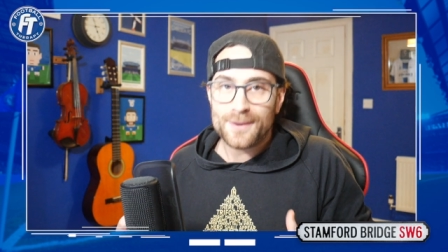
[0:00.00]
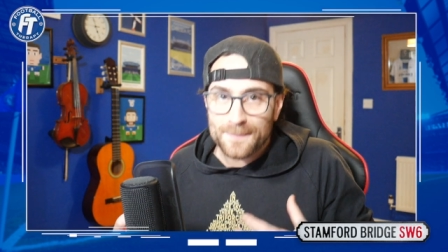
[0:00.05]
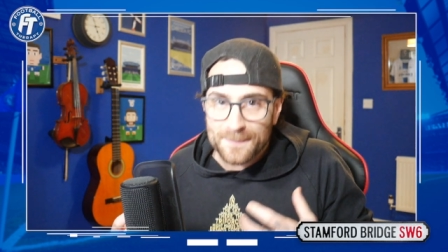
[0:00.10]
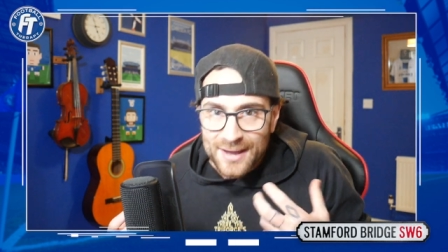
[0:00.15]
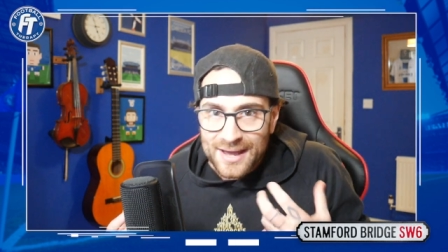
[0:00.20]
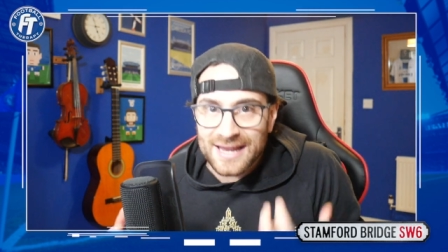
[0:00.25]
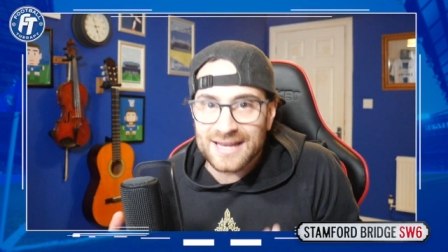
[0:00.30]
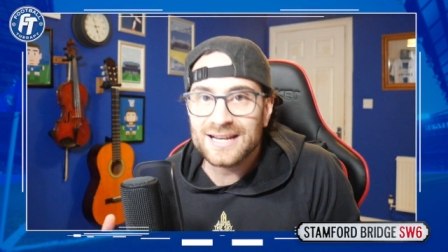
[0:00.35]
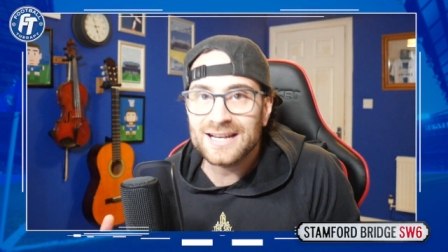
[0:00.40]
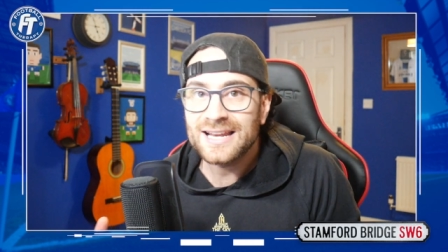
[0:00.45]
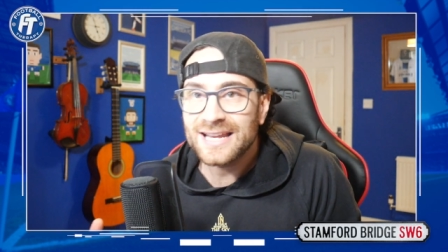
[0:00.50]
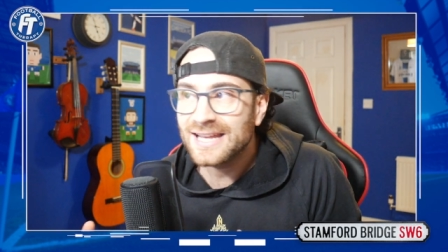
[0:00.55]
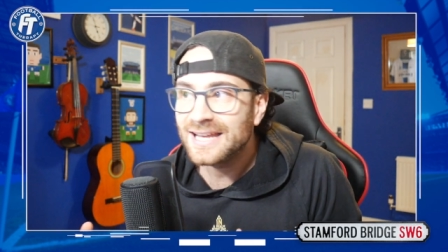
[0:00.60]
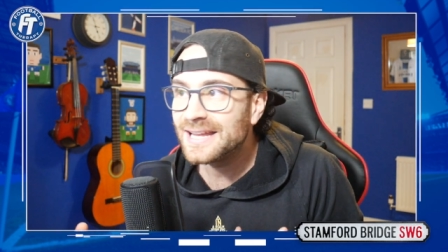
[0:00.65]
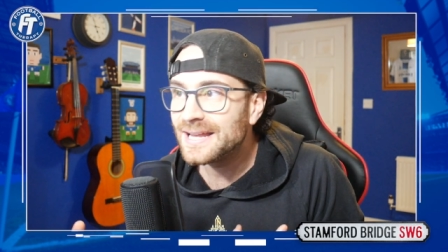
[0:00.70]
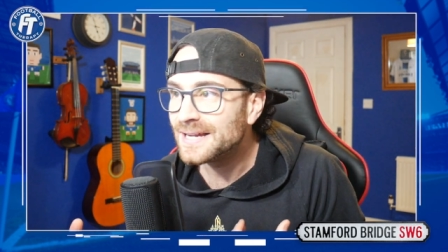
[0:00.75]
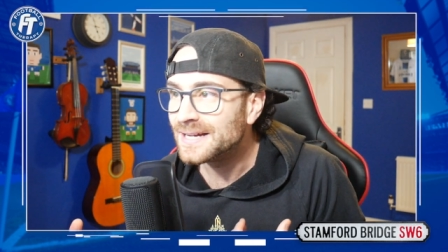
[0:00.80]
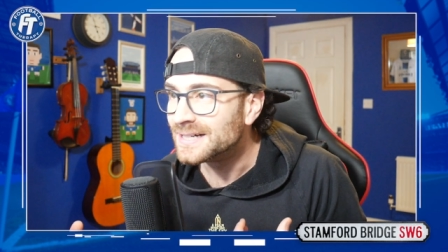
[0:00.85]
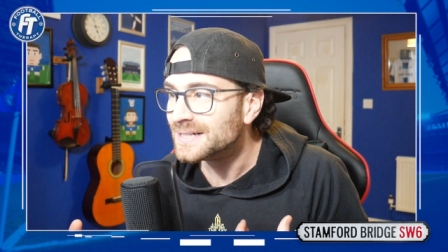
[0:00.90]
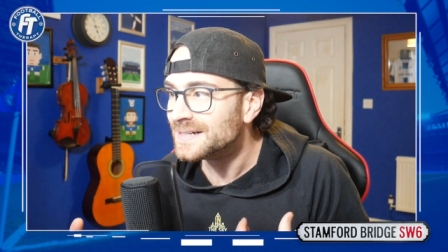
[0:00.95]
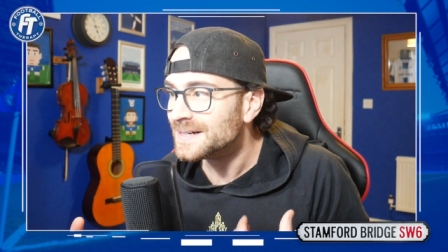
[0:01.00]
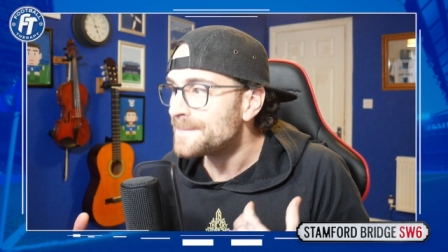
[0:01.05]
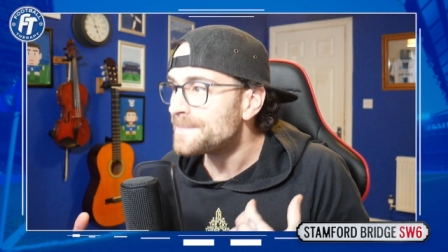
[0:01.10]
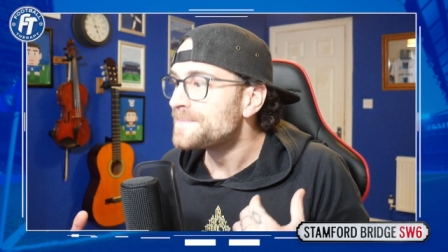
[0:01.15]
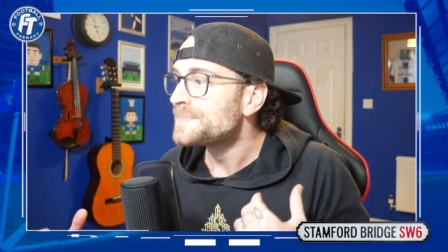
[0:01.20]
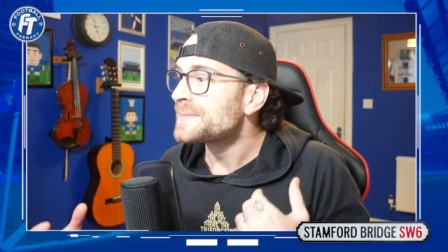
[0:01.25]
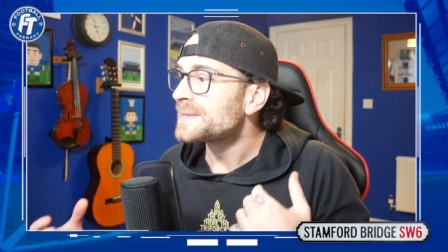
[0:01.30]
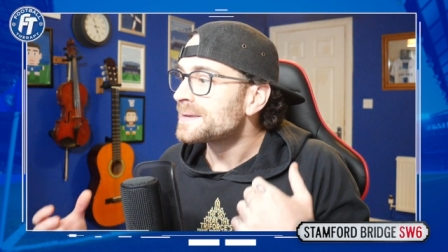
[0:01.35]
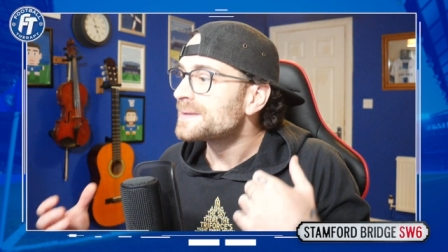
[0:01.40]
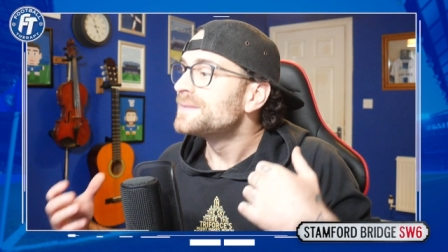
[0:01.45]
mainly
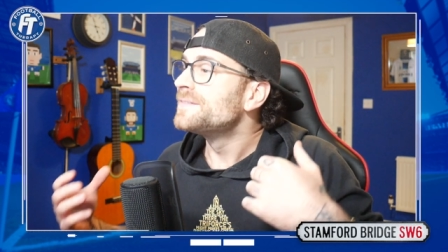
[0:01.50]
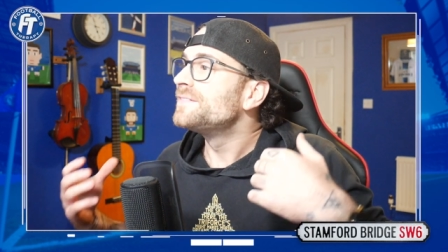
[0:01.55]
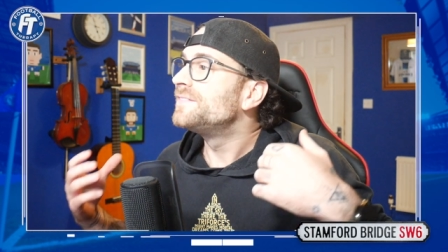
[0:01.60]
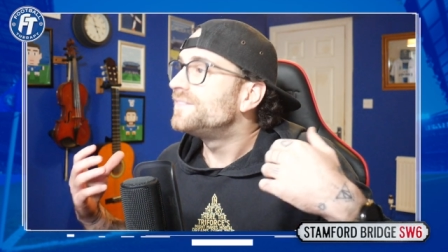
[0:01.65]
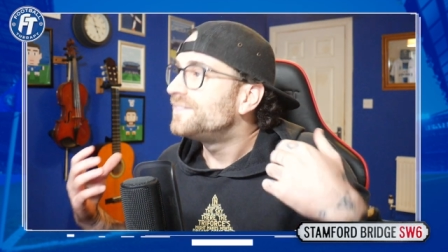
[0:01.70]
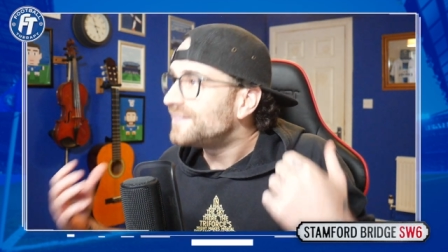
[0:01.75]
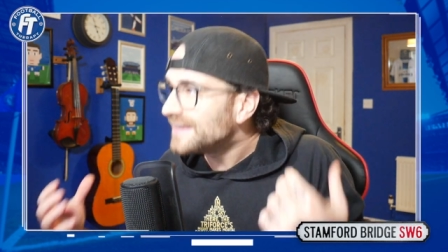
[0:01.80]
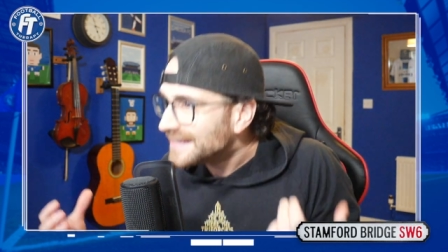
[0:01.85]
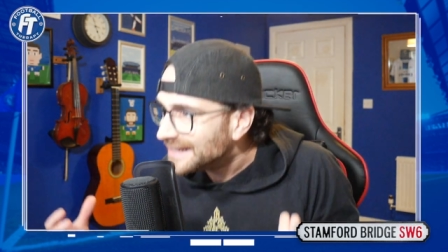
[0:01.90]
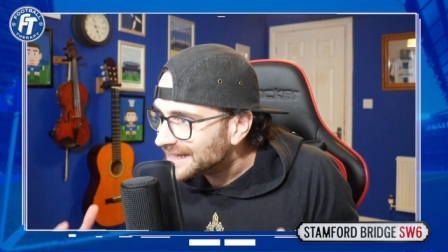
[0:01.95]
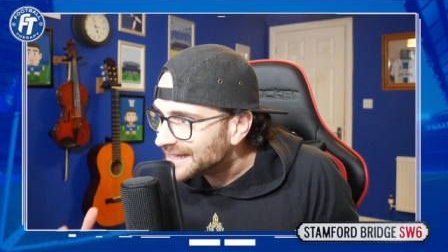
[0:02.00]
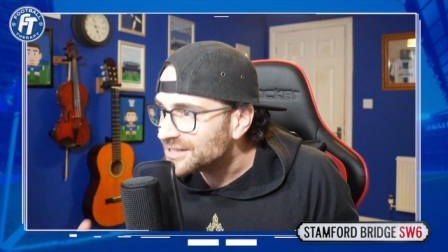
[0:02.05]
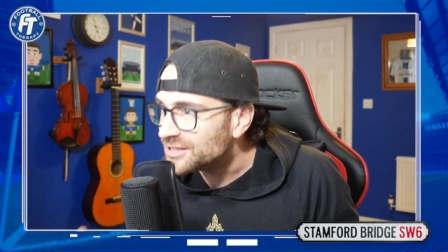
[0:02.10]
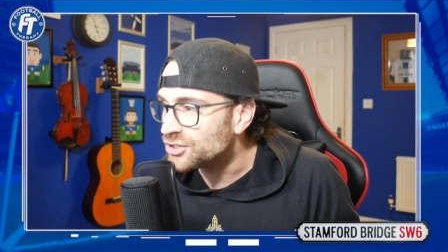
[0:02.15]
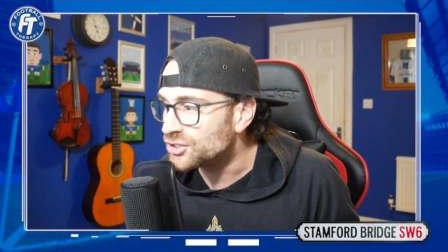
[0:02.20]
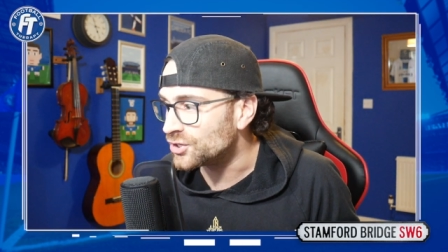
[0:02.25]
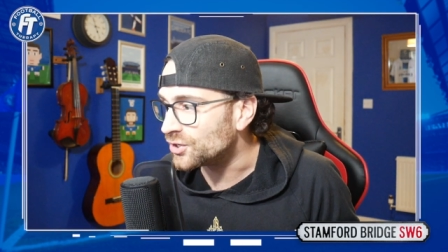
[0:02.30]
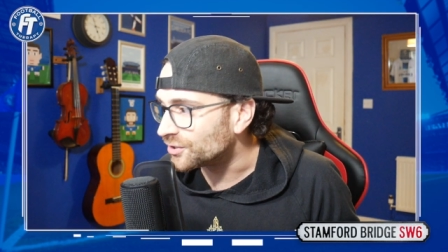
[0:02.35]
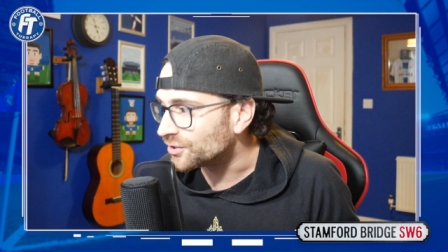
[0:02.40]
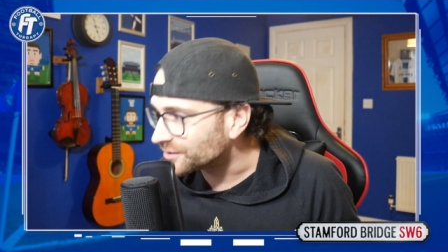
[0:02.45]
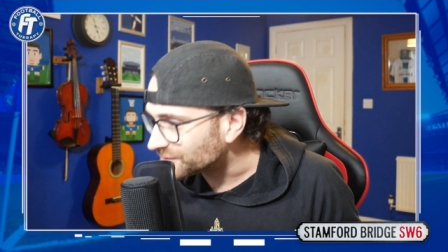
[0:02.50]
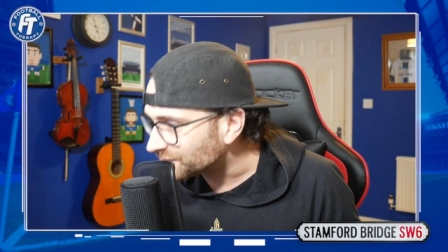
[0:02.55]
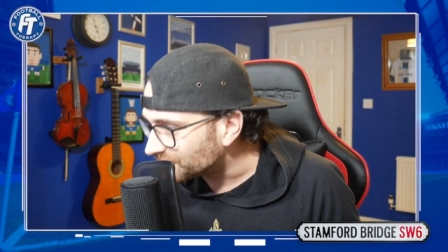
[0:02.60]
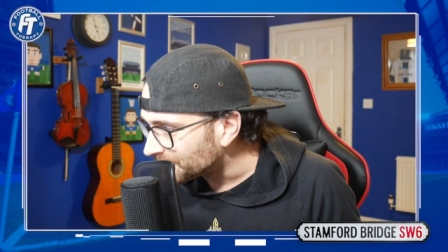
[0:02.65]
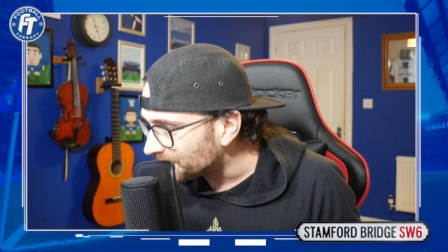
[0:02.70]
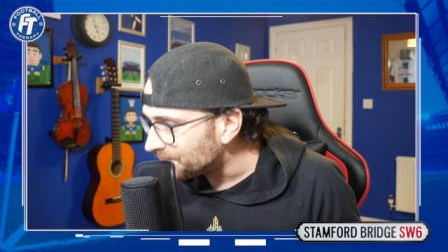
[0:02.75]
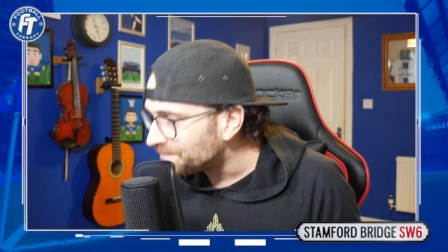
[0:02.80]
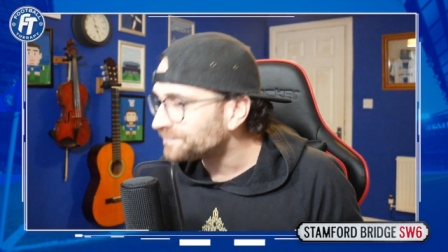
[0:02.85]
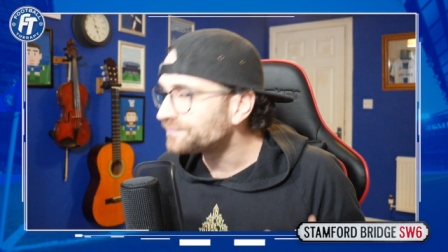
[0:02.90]
feeling good.